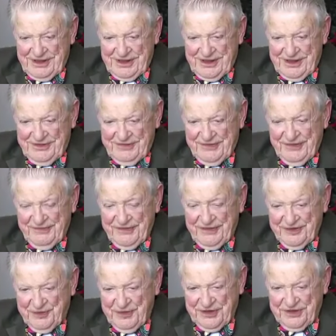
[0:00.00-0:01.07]
I have never
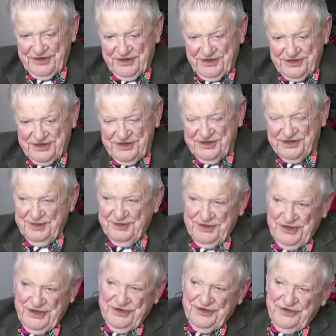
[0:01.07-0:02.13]
expected to see some of
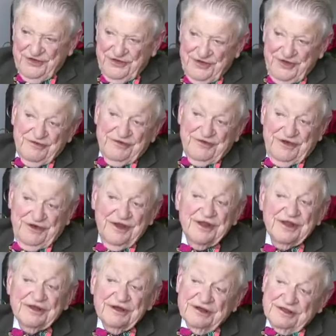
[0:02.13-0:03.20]
the other things I've seen
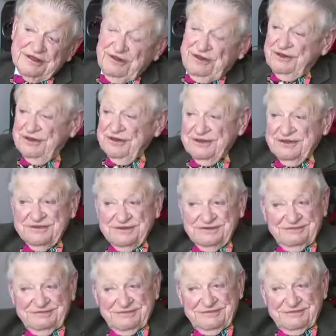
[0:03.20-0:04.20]
either, so